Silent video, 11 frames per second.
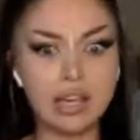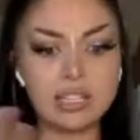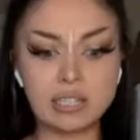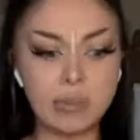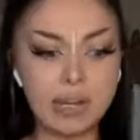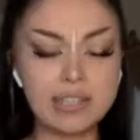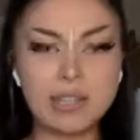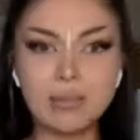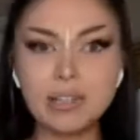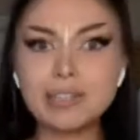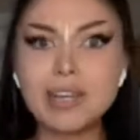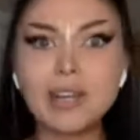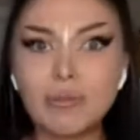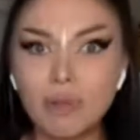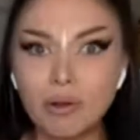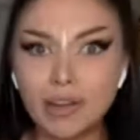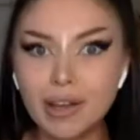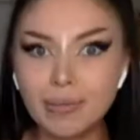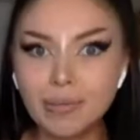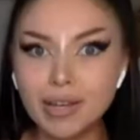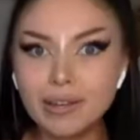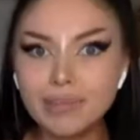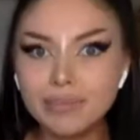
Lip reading: spicy, but it's like growing on me,